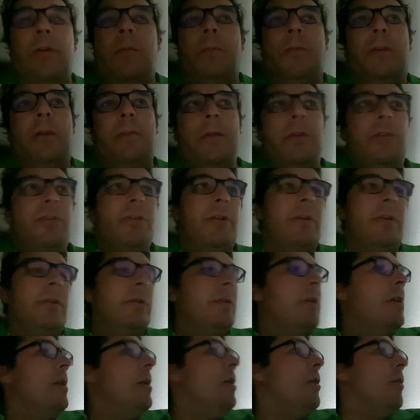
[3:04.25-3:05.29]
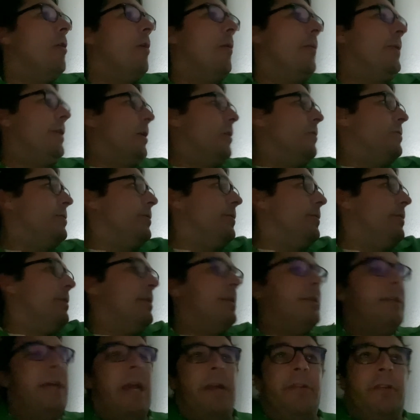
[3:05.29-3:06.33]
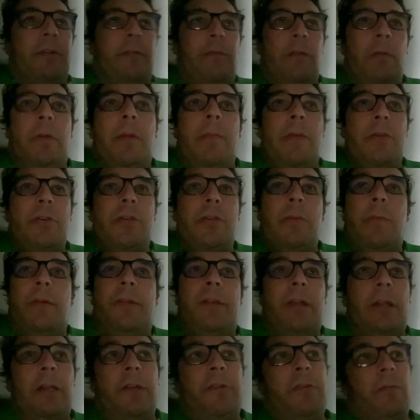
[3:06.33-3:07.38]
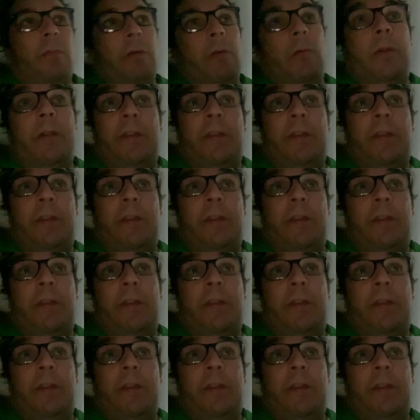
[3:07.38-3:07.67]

Commission, or we go to the Texas Film Commission. We say, listen, we want to